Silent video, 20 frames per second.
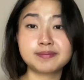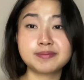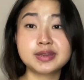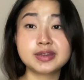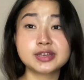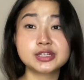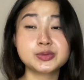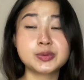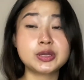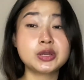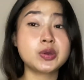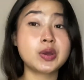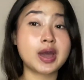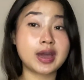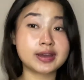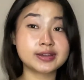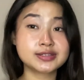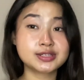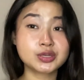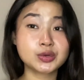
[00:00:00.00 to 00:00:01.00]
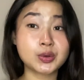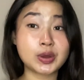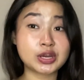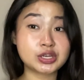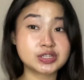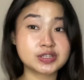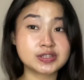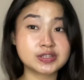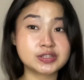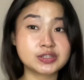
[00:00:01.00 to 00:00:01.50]
because when you ask
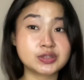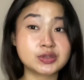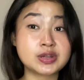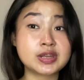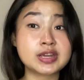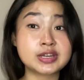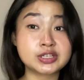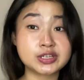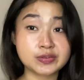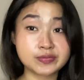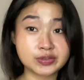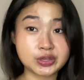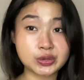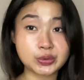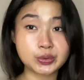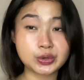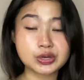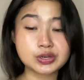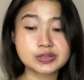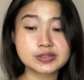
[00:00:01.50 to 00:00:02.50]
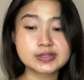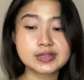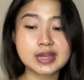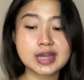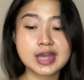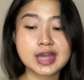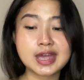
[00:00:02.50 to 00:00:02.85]
questions to the interviewers,